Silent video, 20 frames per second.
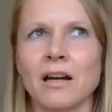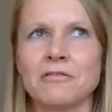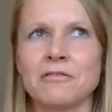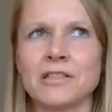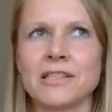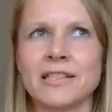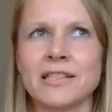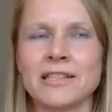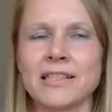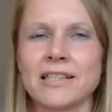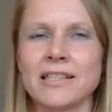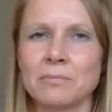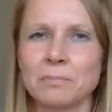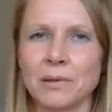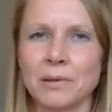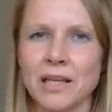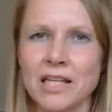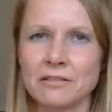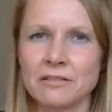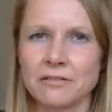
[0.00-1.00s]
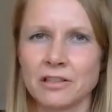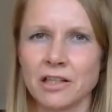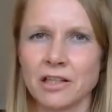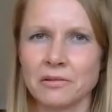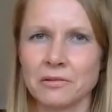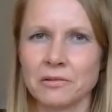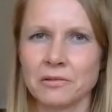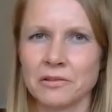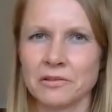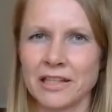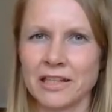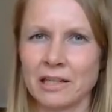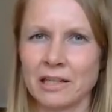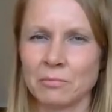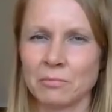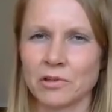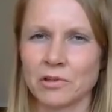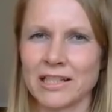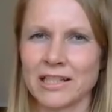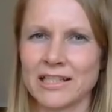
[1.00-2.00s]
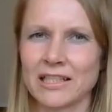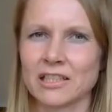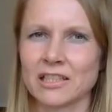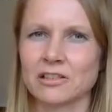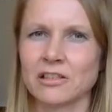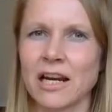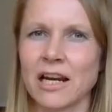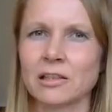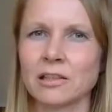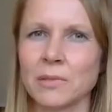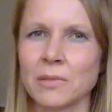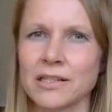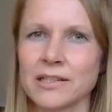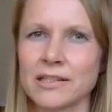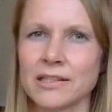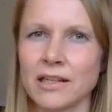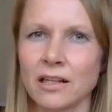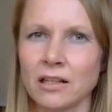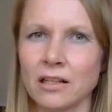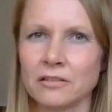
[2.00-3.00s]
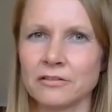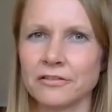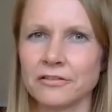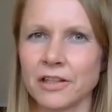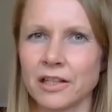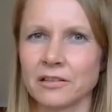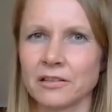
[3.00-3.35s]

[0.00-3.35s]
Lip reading: I was in this place where I couldn't anymore distract myself.